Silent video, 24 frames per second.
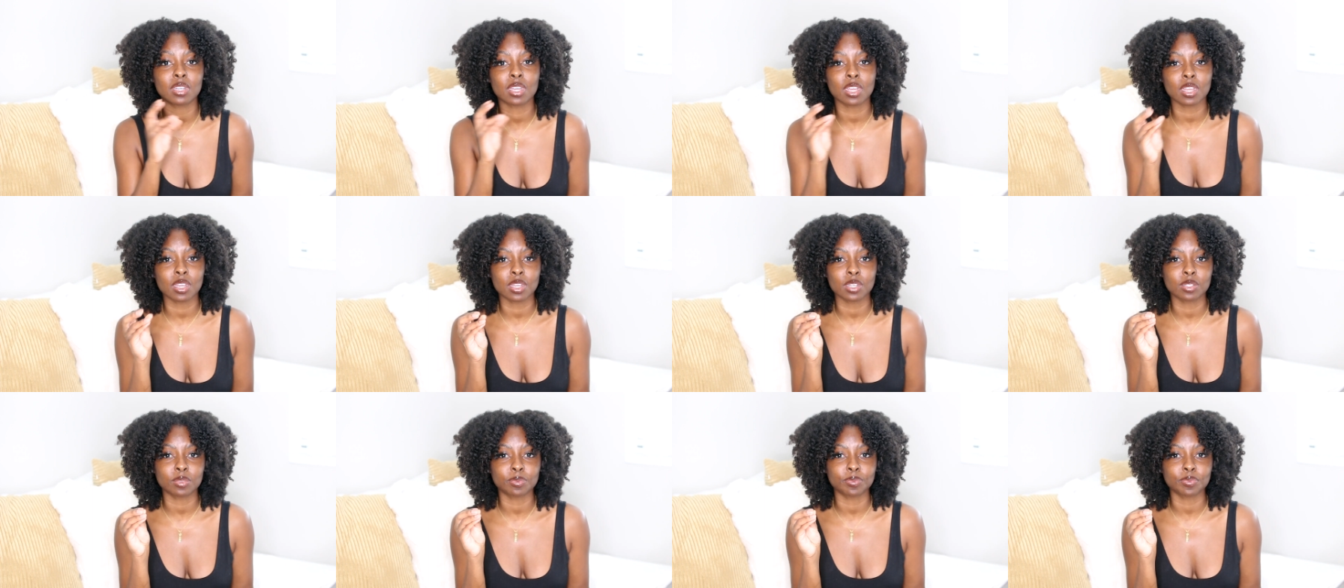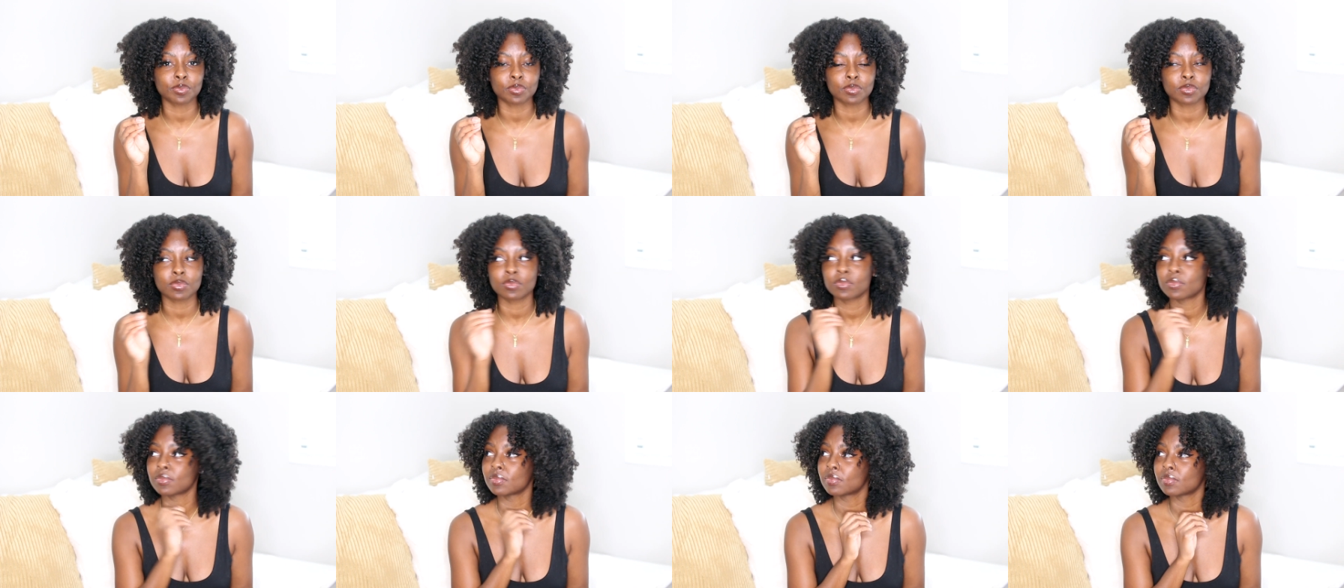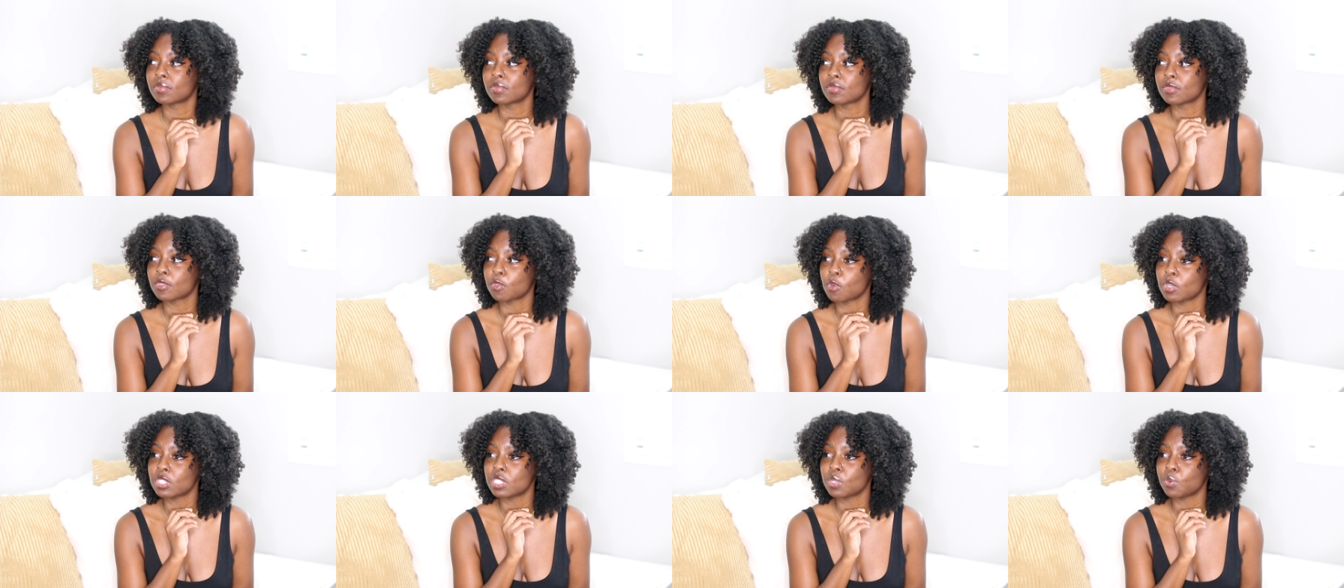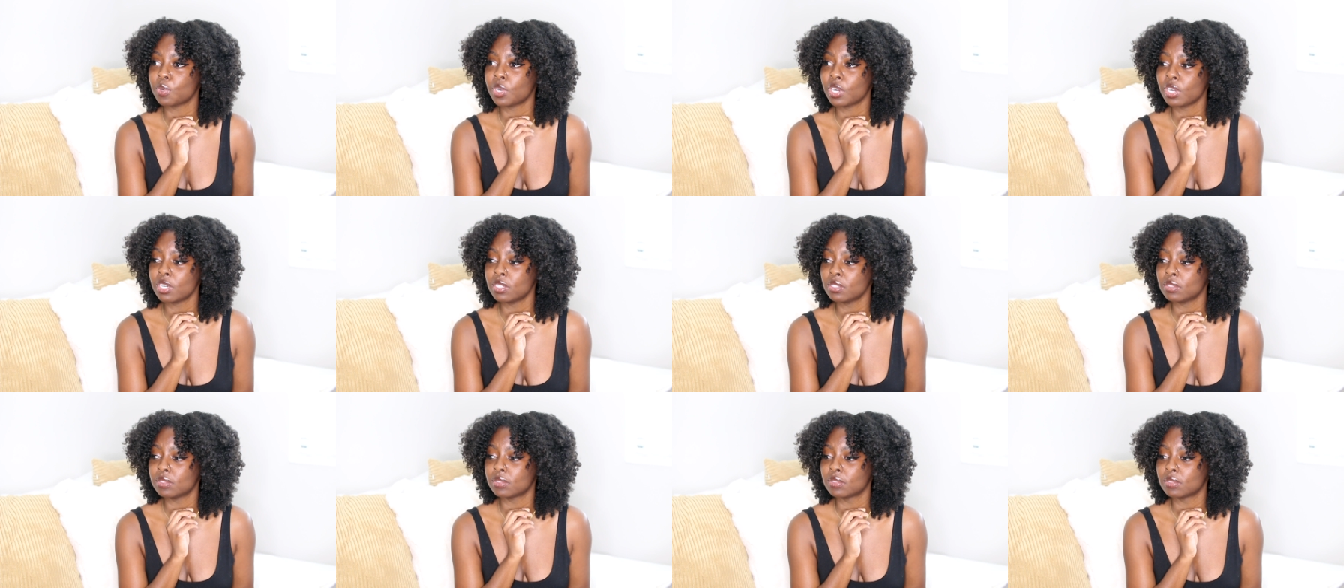um, what's the
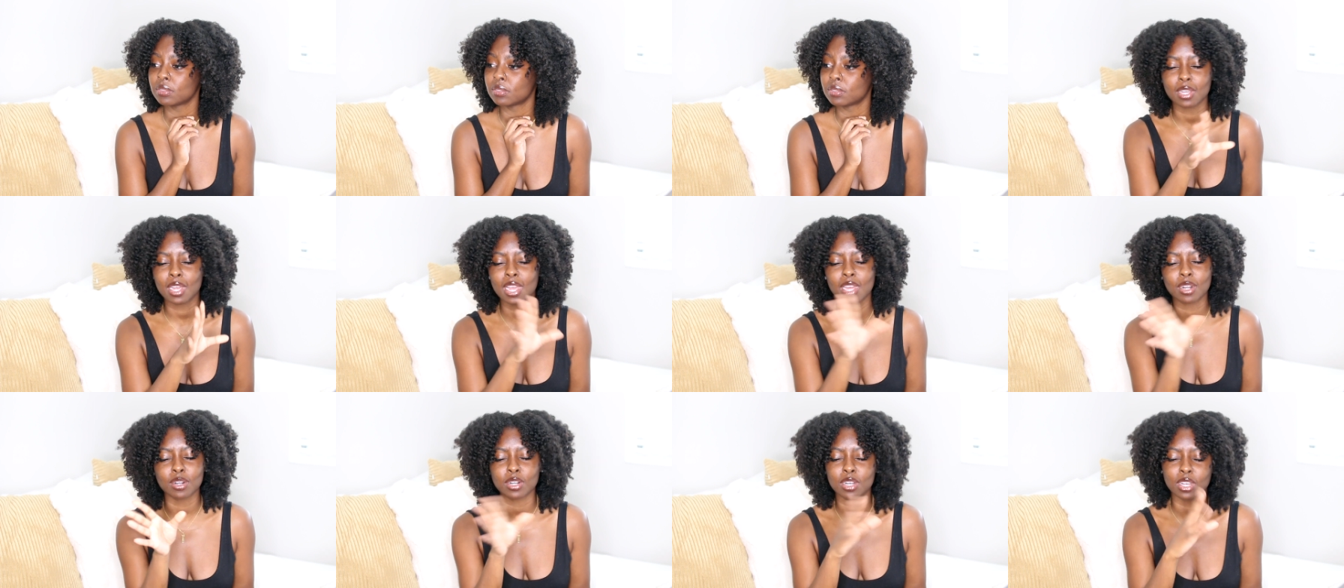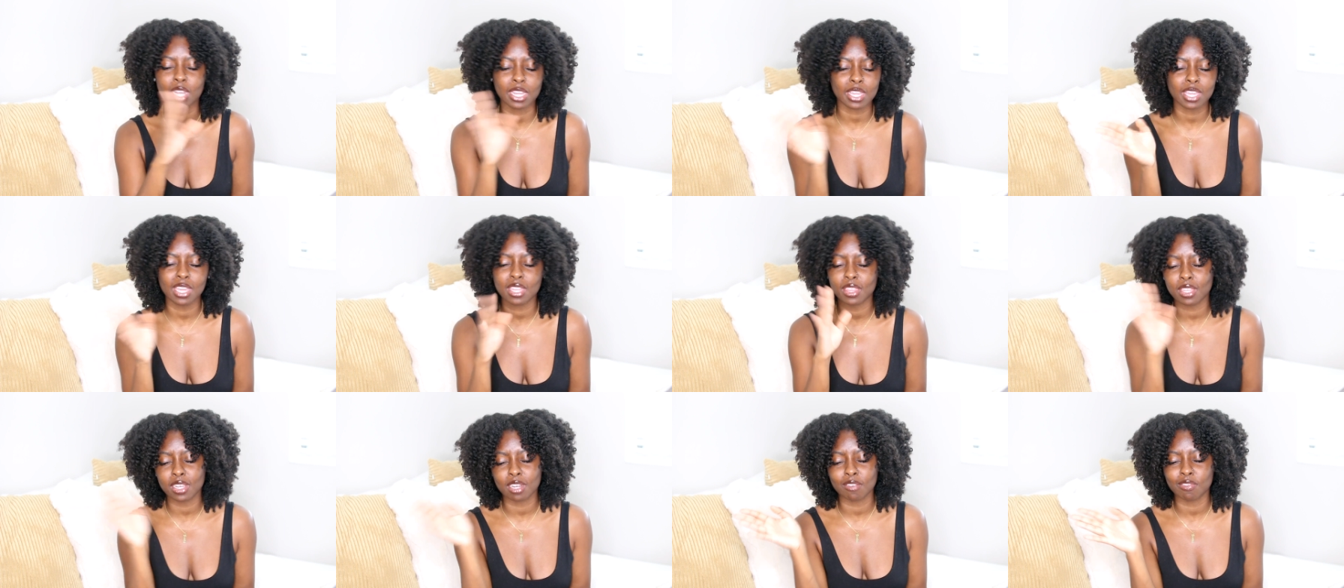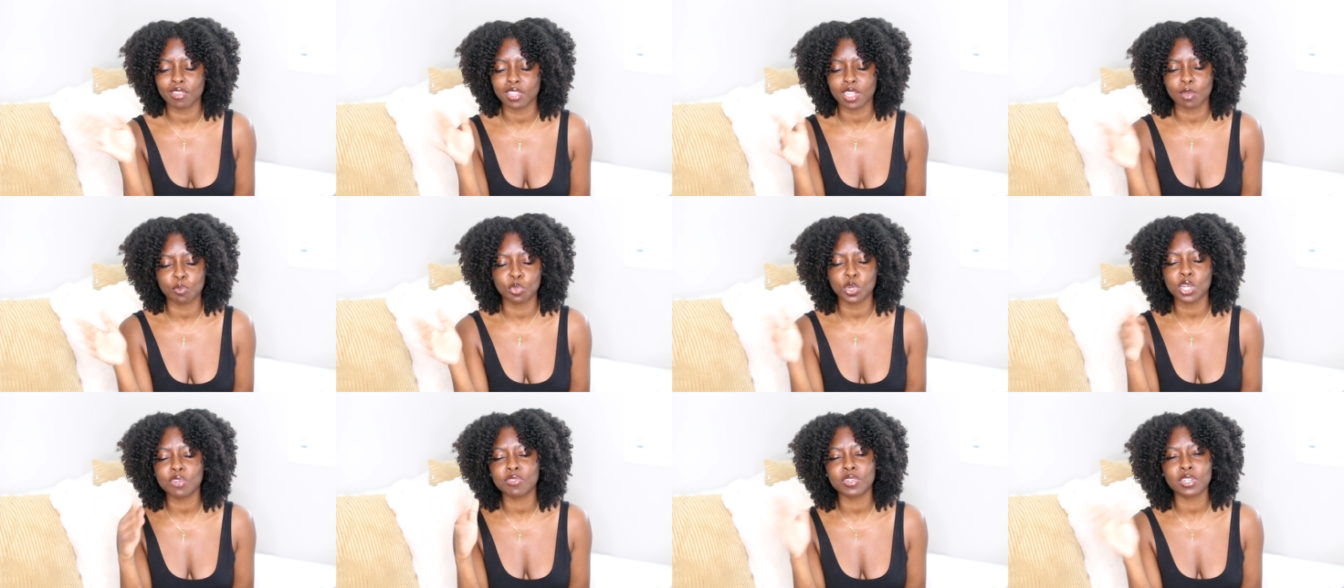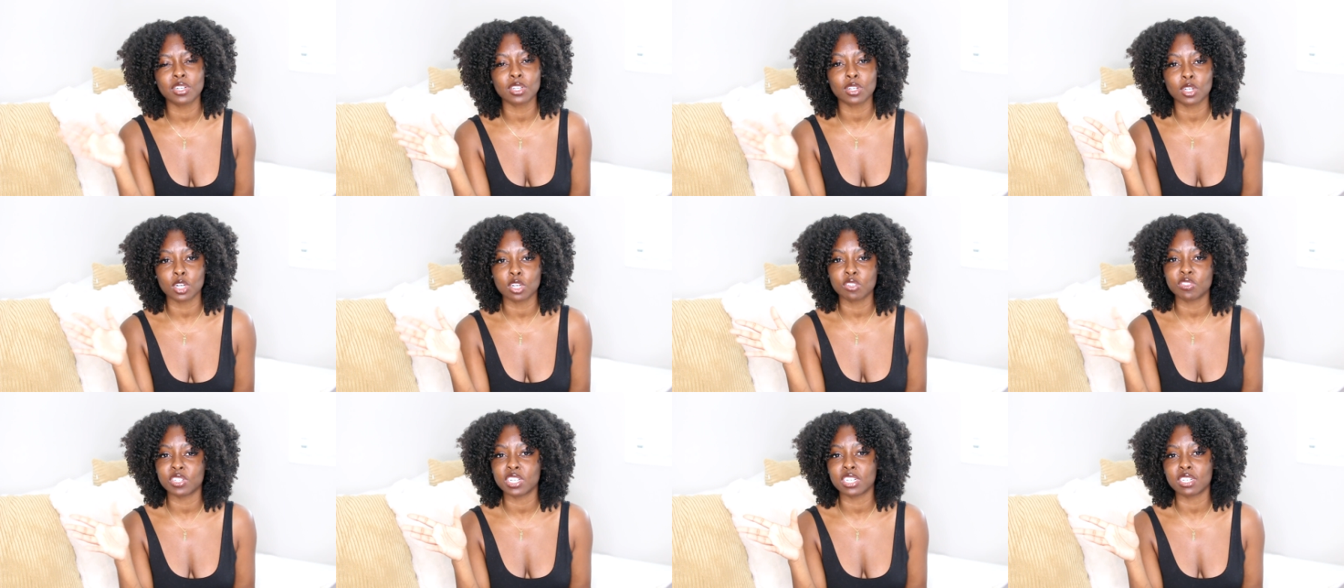word? I don't know. I can't think of it. Like boyfriend and
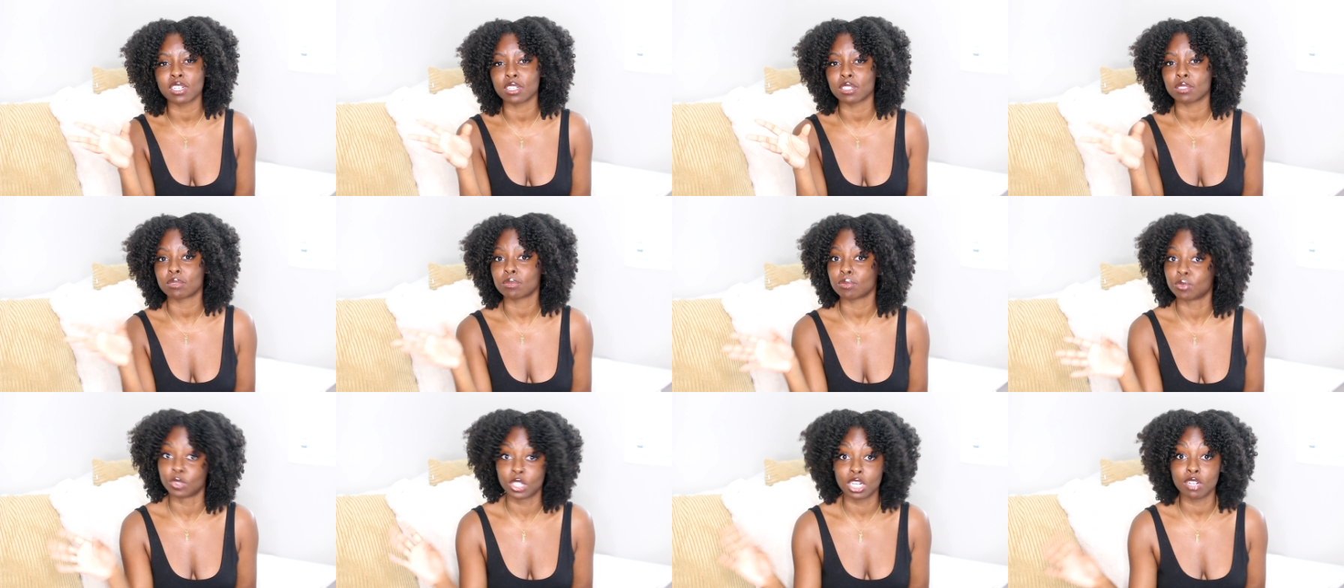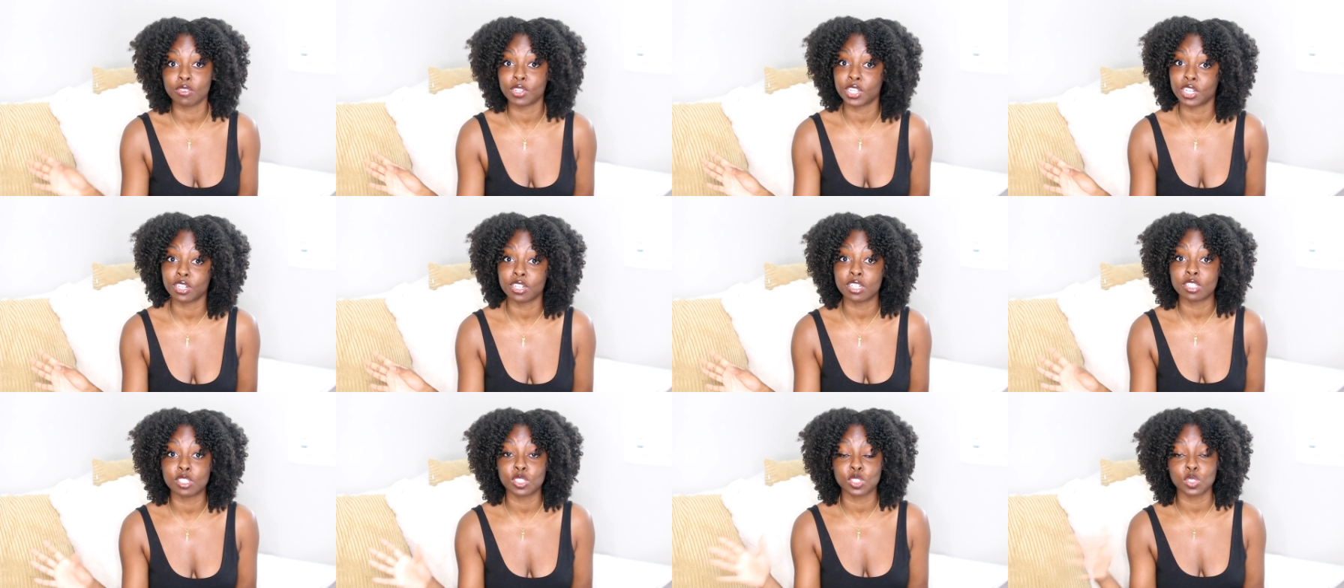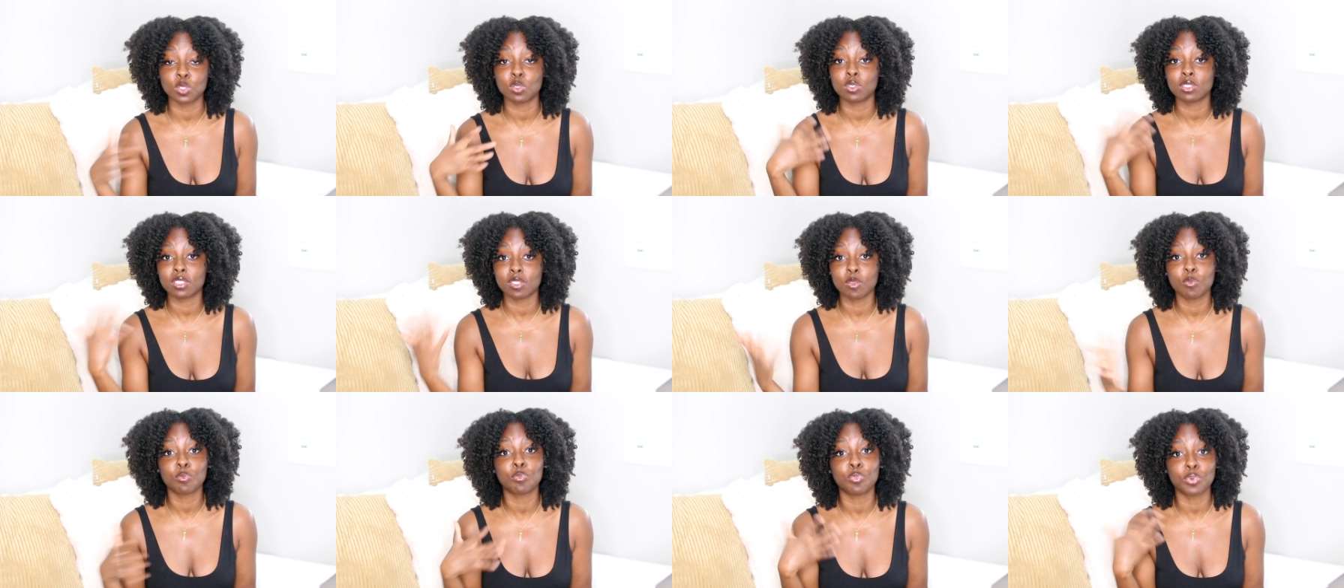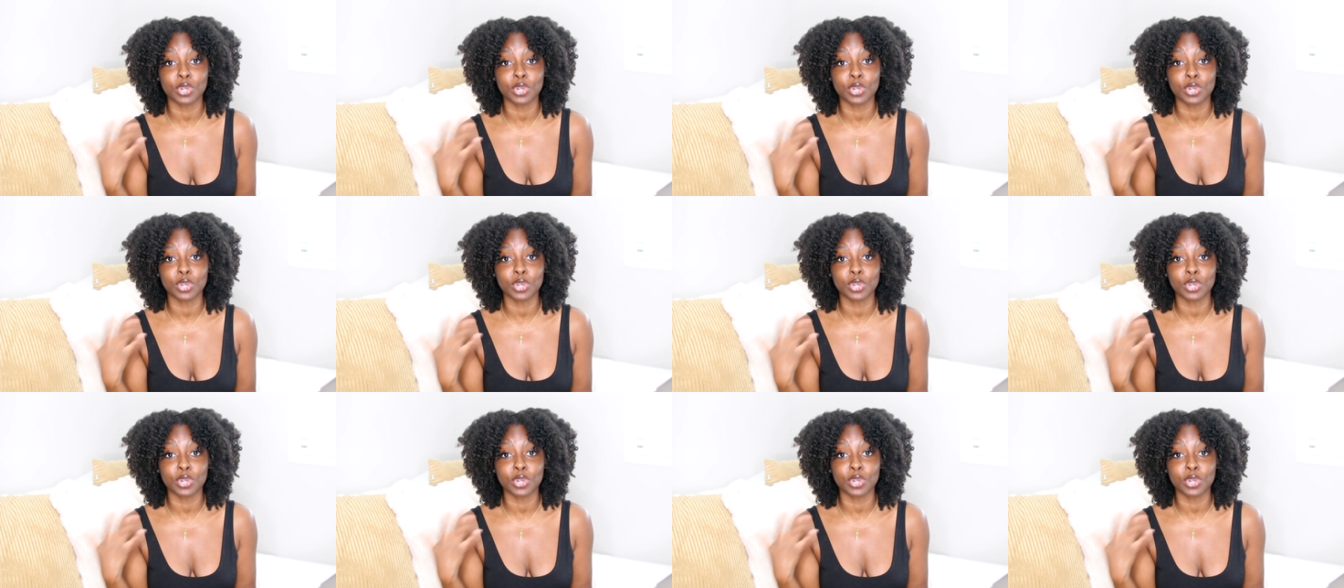girlfriend or whatever you're into.